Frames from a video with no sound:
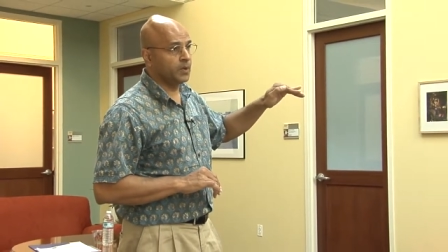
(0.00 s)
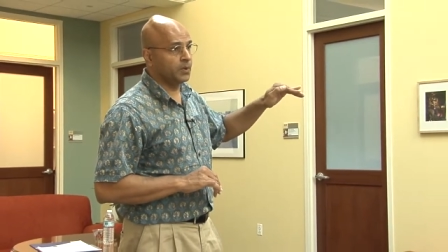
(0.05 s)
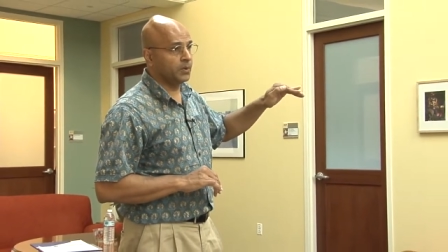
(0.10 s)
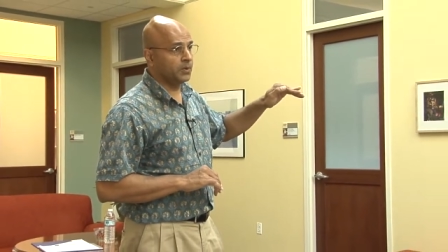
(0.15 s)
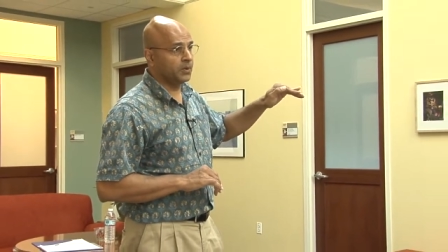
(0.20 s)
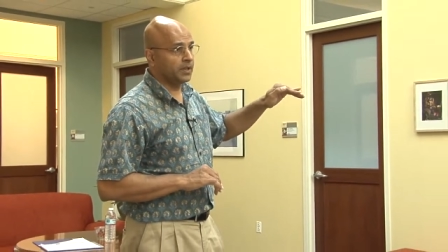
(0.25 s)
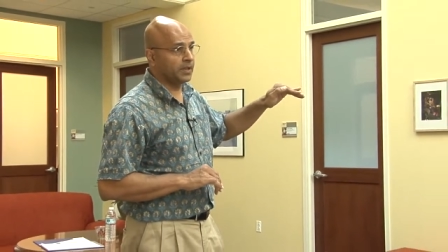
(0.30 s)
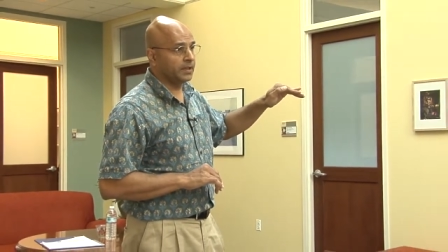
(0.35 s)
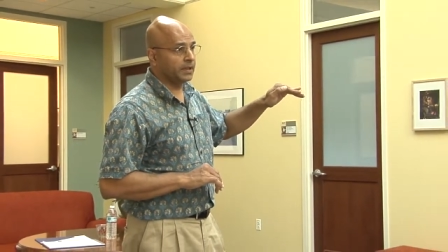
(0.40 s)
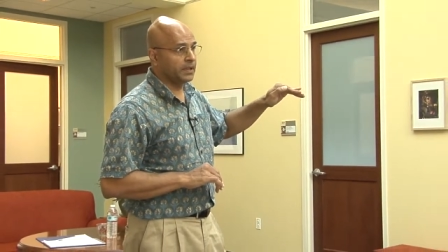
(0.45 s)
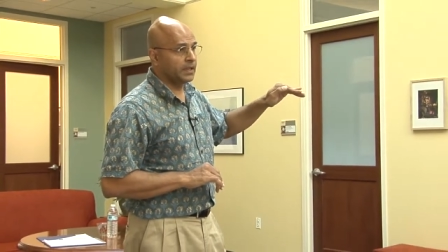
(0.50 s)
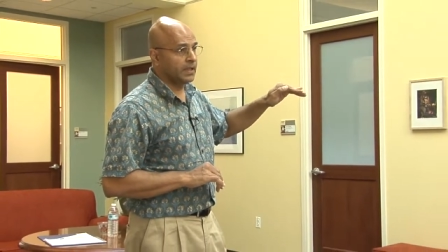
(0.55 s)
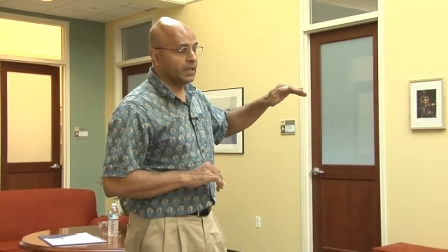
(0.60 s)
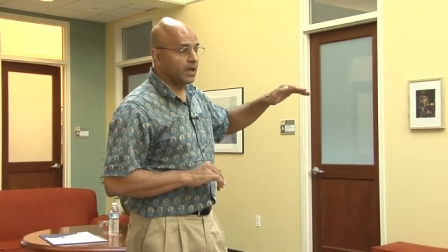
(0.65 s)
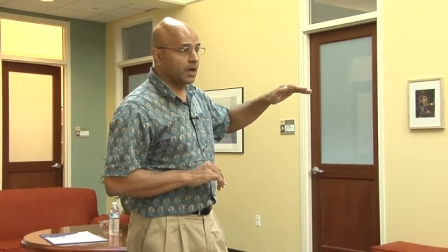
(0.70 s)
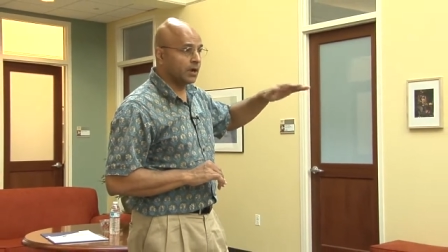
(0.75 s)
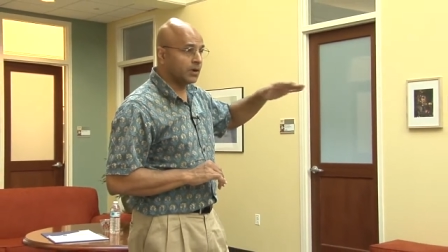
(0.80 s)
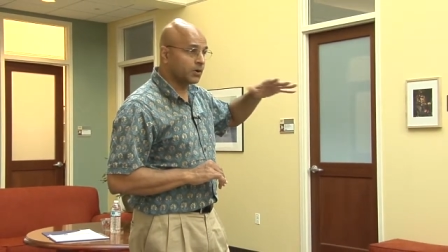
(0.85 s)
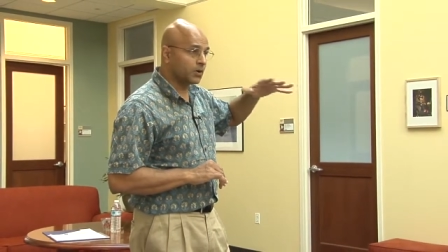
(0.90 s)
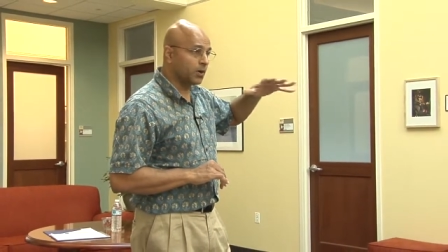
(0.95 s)
okay,
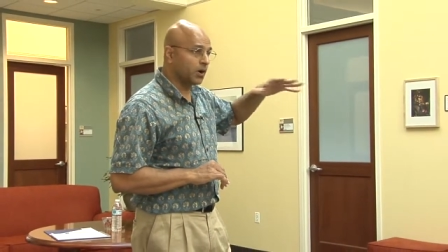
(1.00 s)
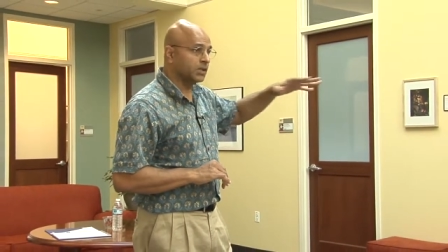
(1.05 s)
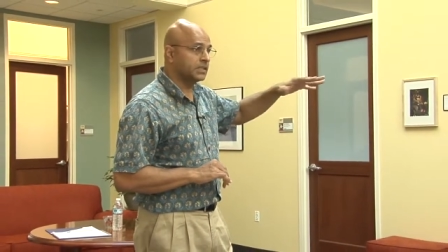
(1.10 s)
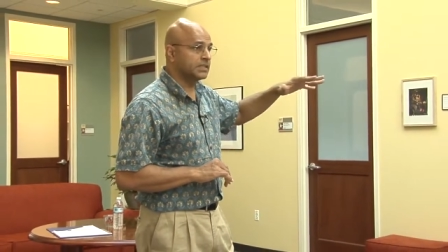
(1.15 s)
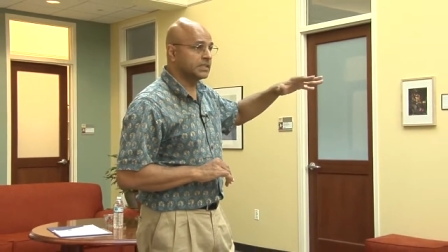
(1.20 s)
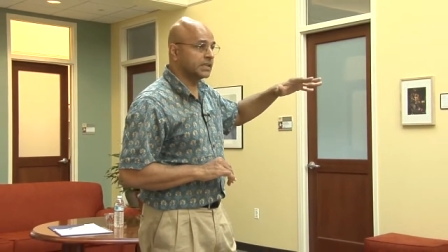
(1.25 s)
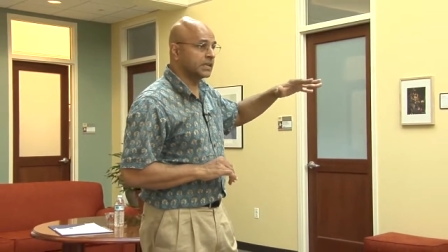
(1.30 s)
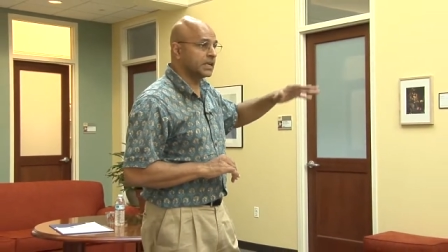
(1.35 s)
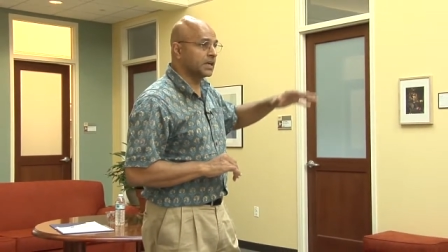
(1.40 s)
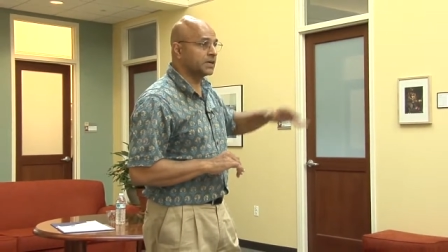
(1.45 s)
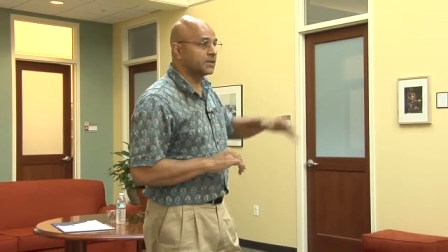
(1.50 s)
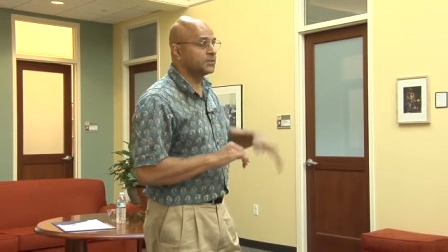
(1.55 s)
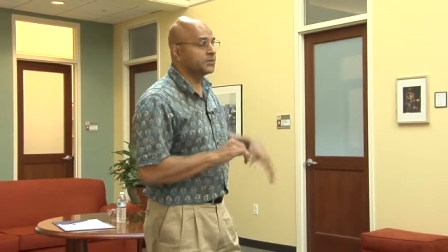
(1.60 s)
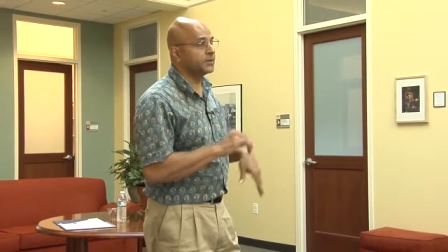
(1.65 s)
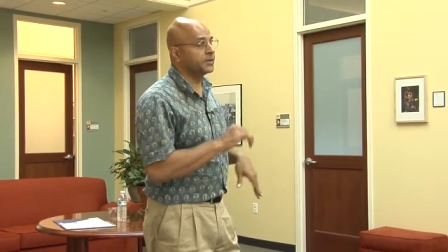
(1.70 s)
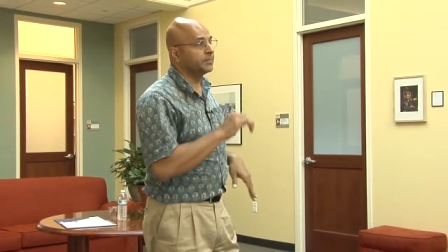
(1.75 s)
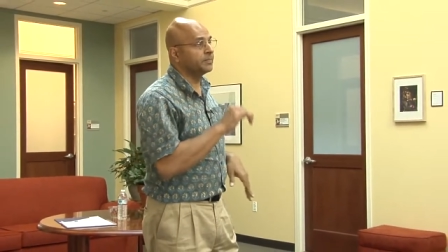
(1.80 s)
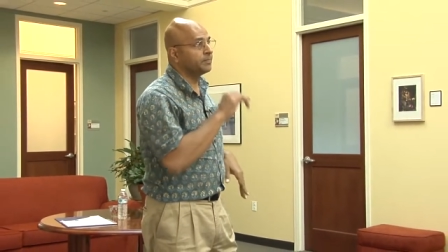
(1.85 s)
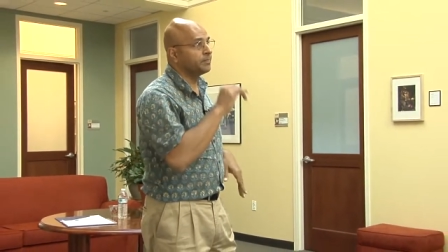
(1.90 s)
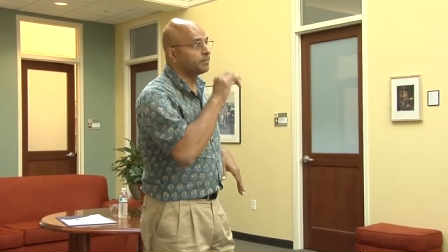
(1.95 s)
across the
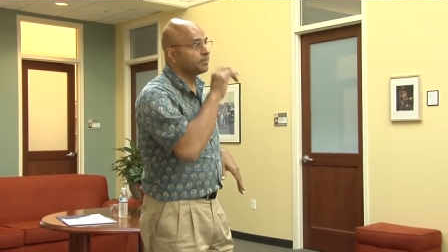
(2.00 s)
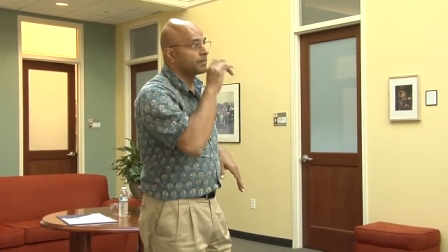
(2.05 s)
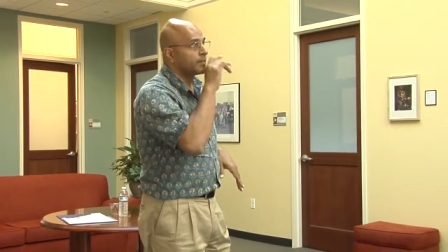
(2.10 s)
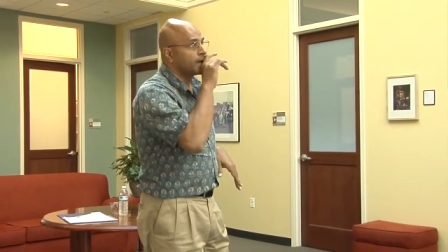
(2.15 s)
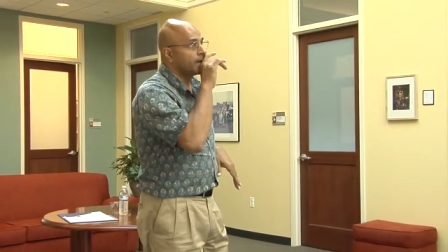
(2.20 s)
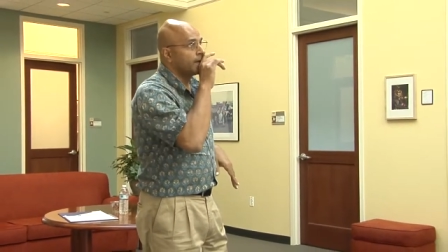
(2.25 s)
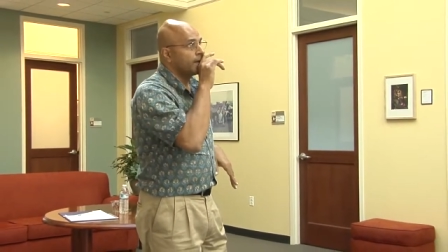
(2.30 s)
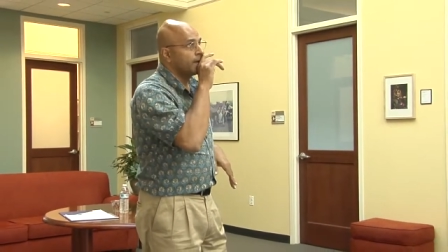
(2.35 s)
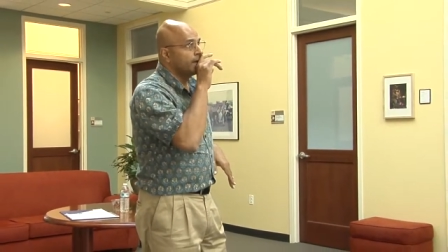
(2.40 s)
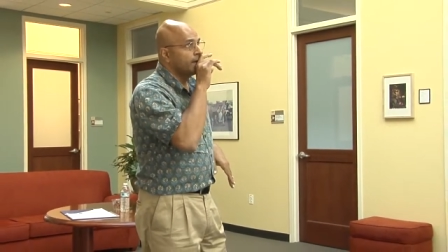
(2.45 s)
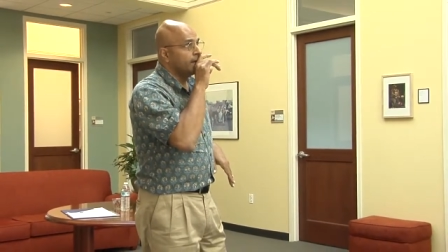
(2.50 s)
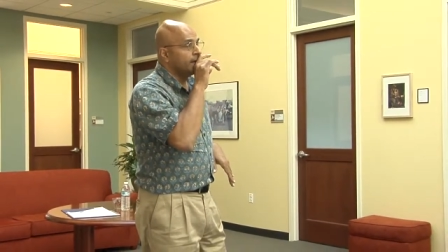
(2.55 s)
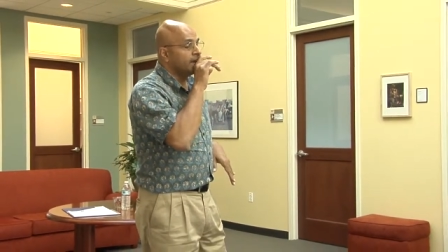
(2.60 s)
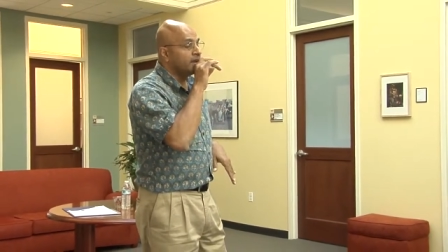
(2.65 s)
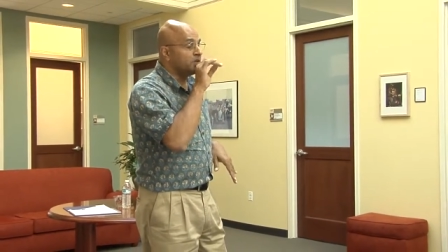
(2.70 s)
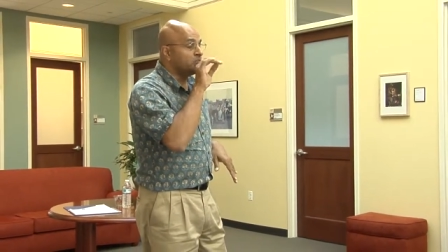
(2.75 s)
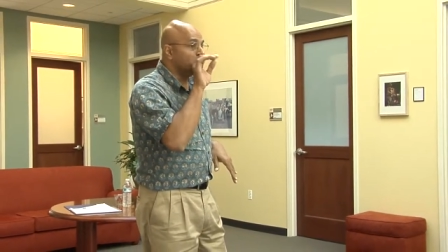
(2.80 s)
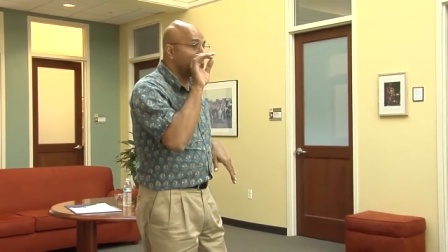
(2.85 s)
country, in